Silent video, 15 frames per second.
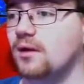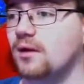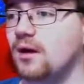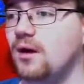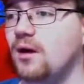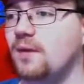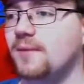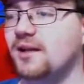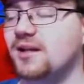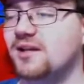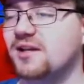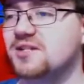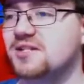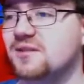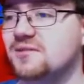Oh my
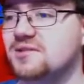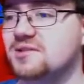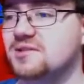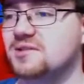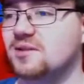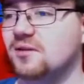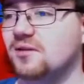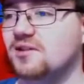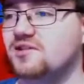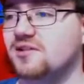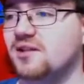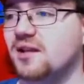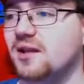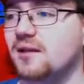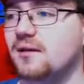gosh, that was so clutch
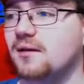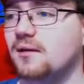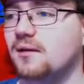up there.